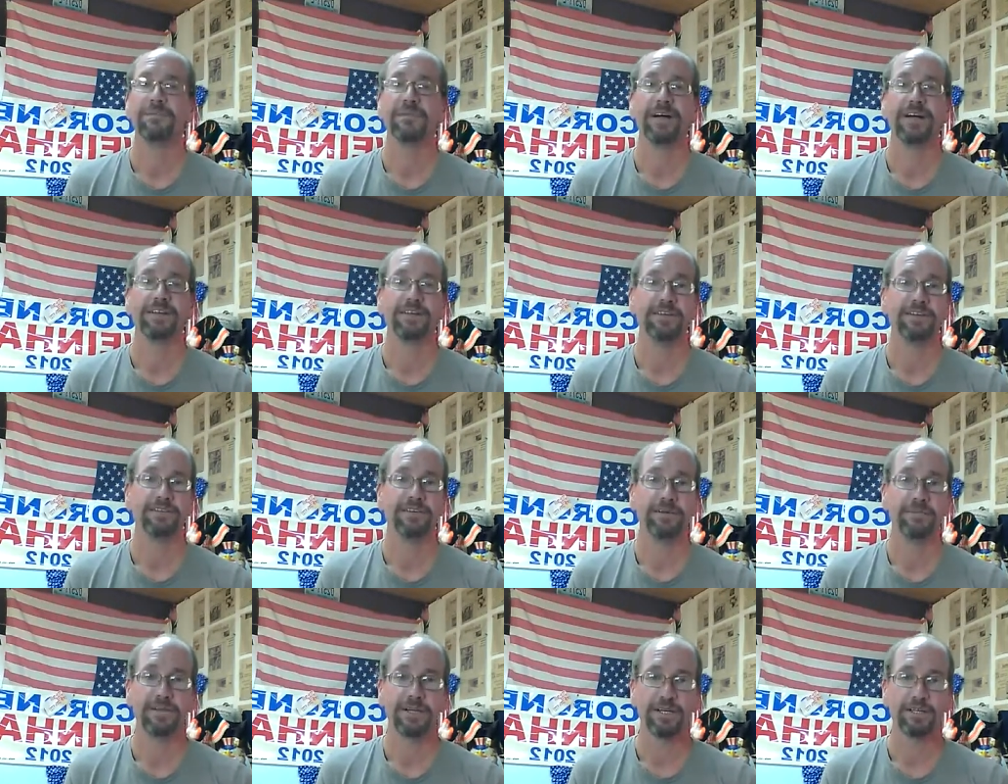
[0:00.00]
I did the
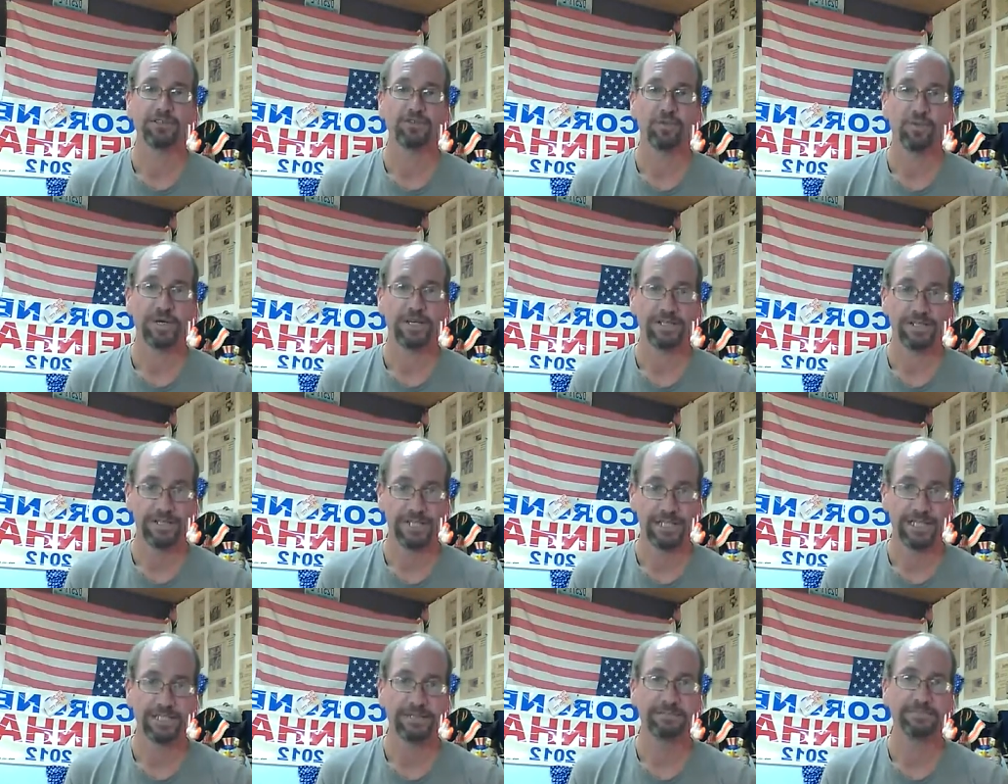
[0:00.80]
same thing in
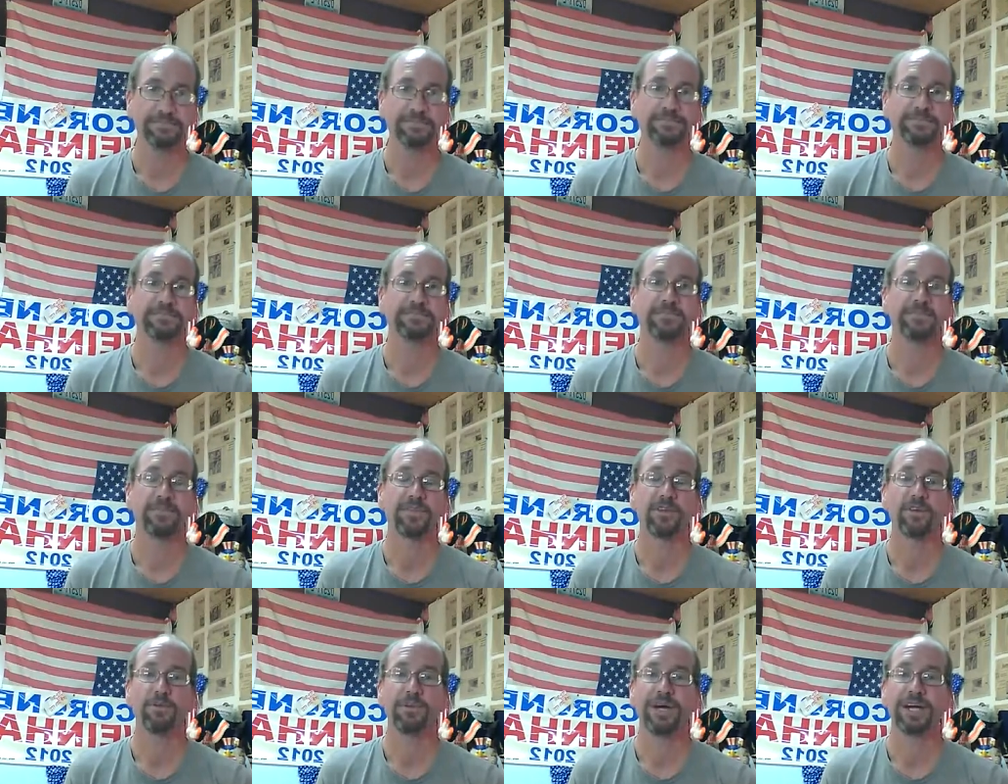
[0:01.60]
2010.
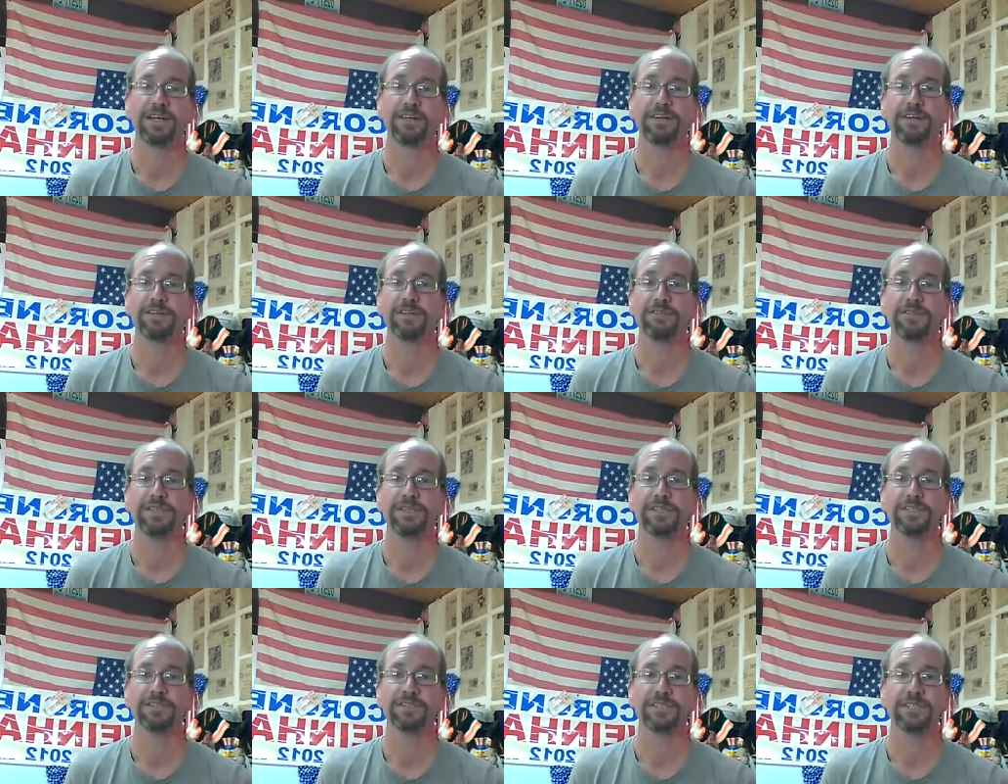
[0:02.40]
Go back and look at the
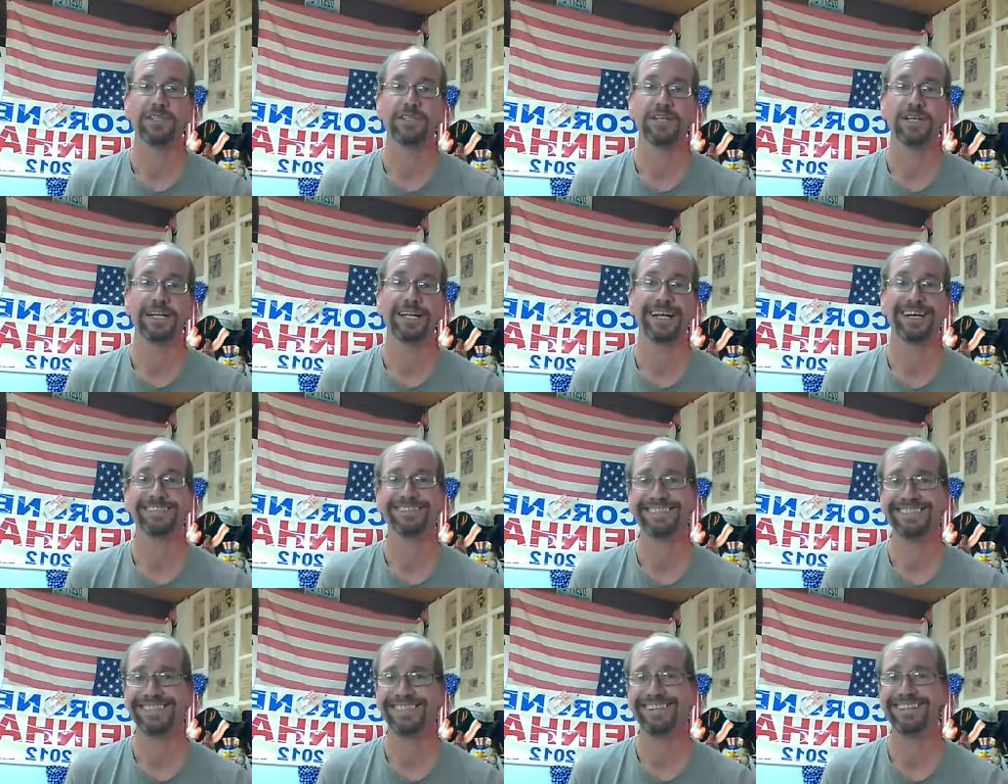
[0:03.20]
videos there, and I
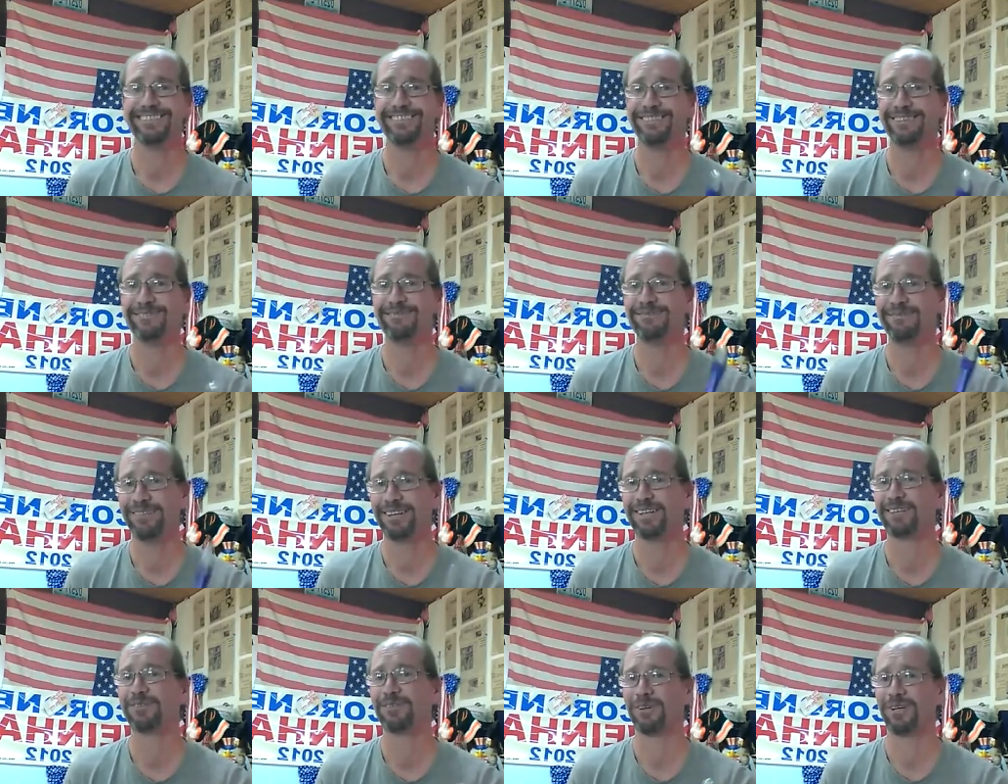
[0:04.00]
actually did it to the
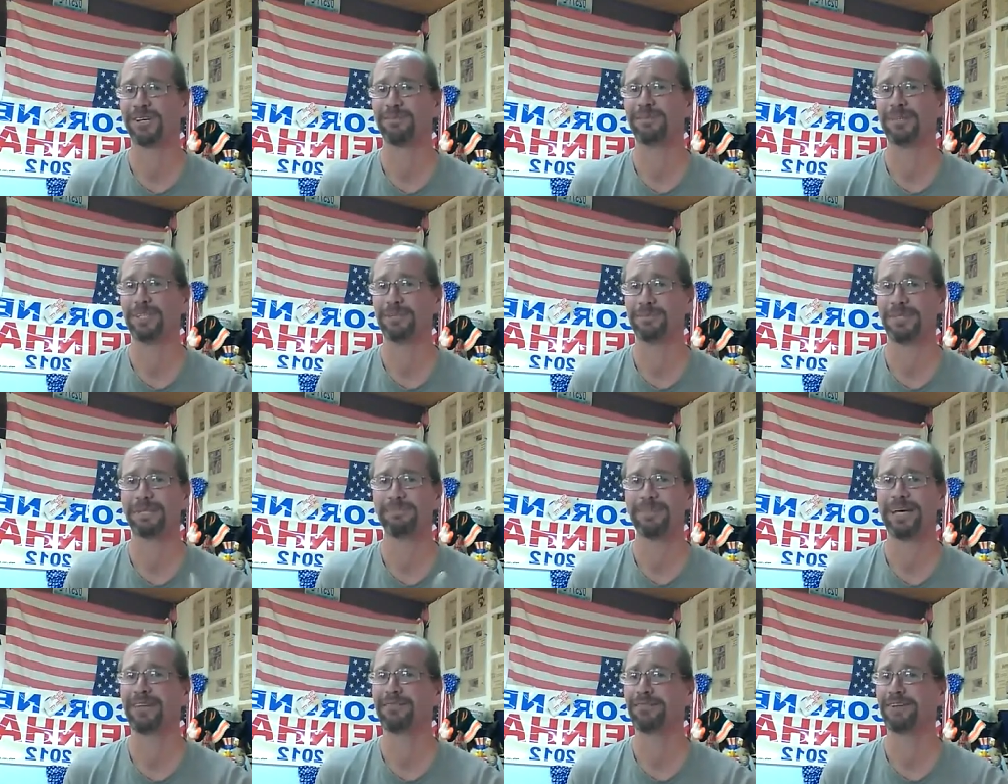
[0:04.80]
federal government, the big
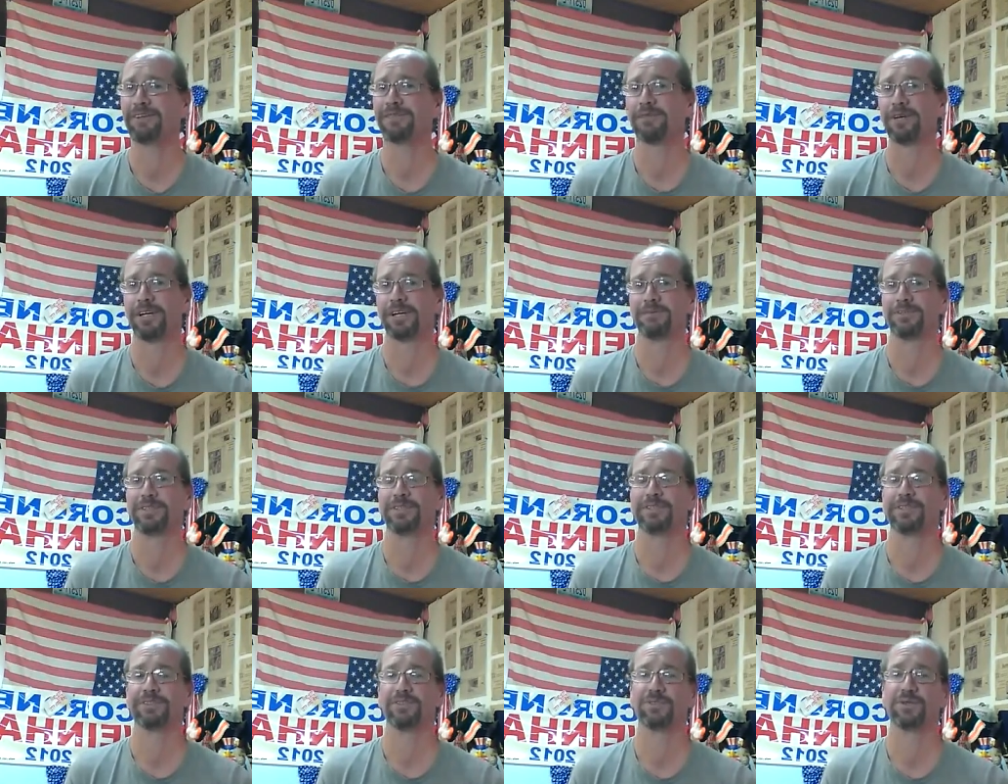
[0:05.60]
bad federal government,
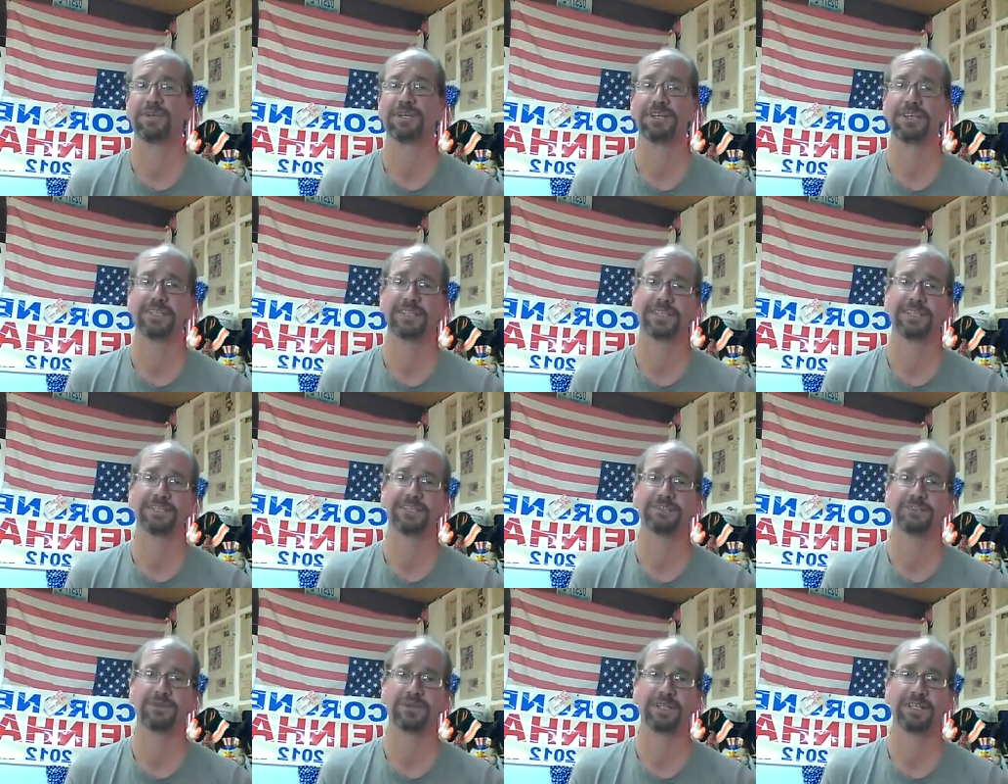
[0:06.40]
in
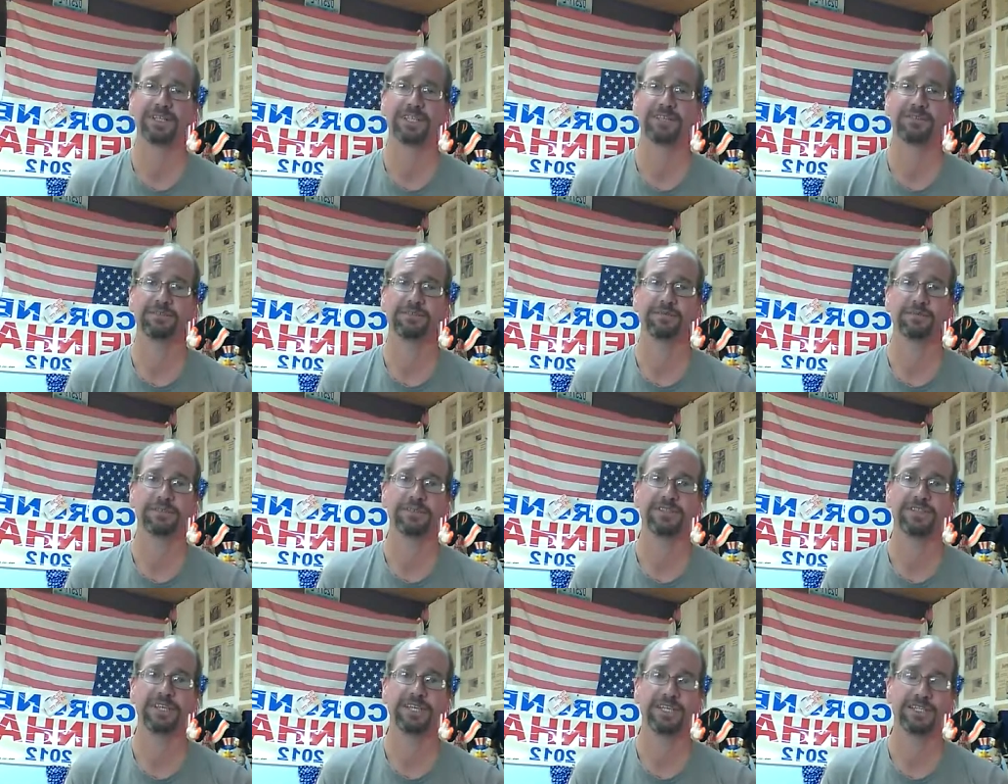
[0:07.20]
2011 over the
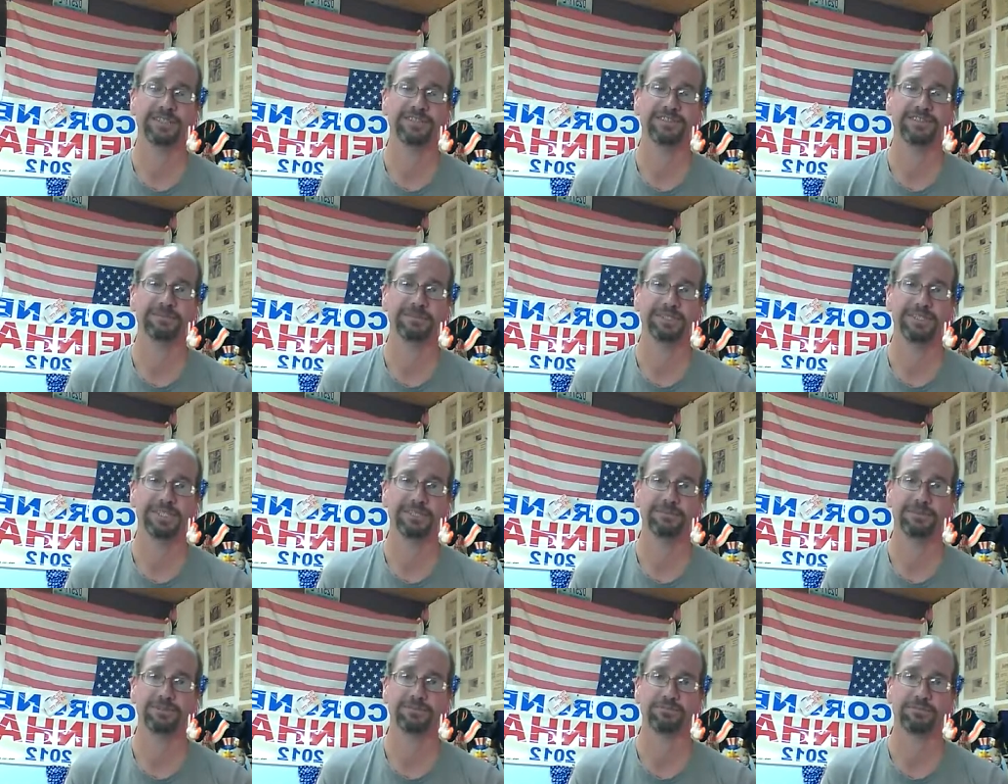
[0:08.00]
taking of Jimmy
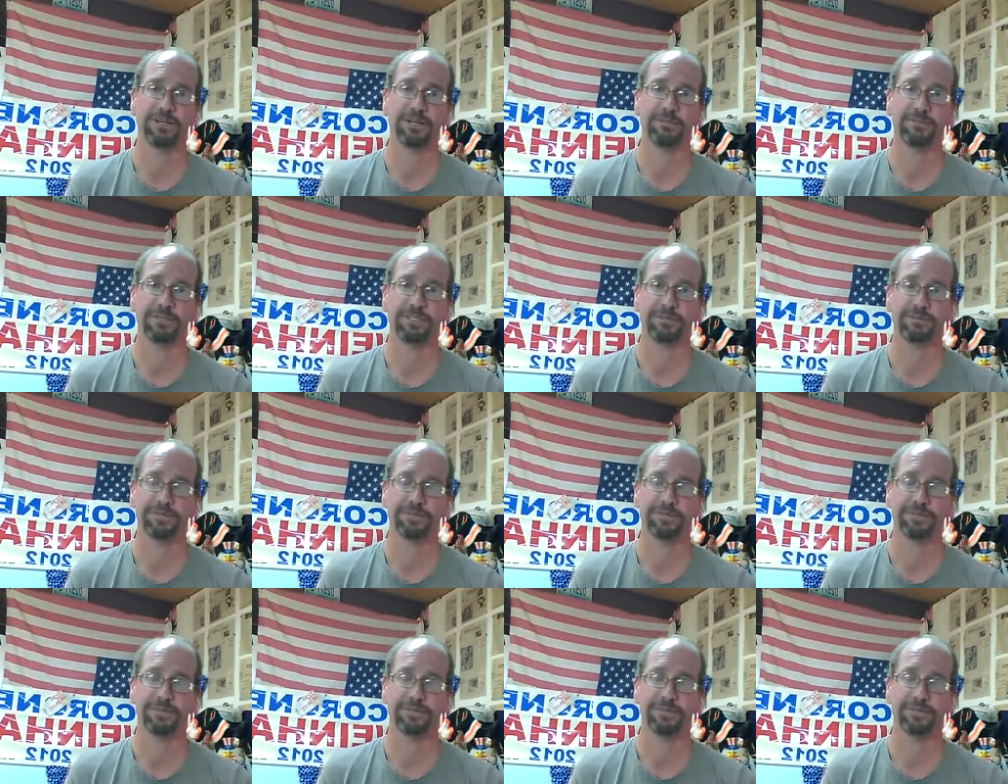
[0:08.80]
Tebow's property.